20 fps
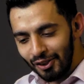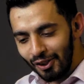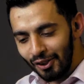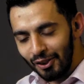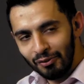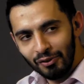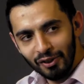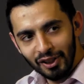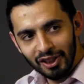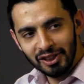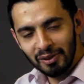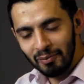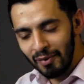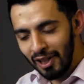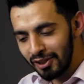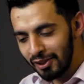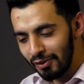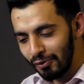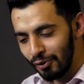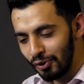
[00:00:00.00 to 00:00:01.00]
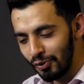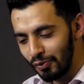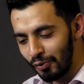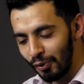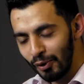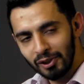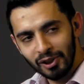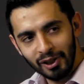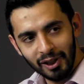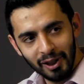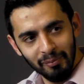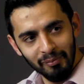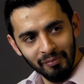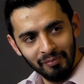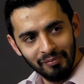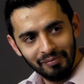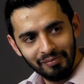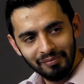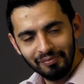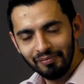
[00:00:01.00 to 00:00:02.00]
the first semester was full time,
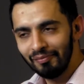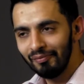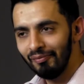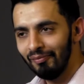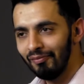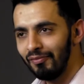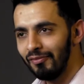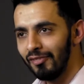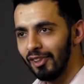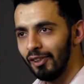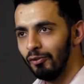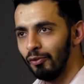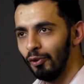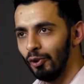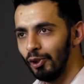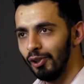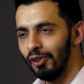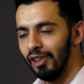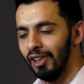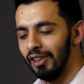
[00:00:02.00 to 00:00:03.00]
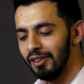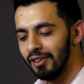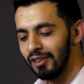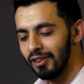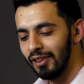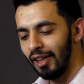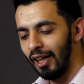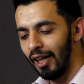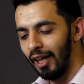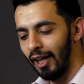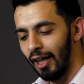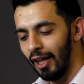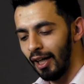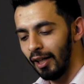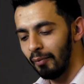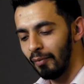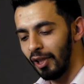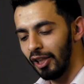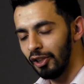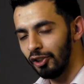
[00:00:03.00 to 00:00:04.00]
4 units,
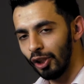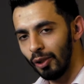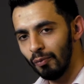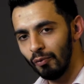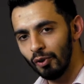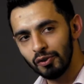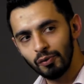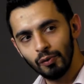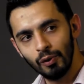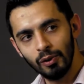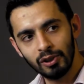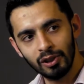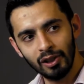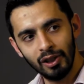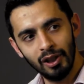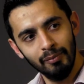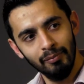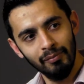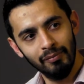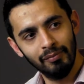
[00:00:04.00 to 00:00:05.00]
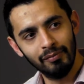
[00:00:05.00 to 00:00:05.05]
and my job was full time.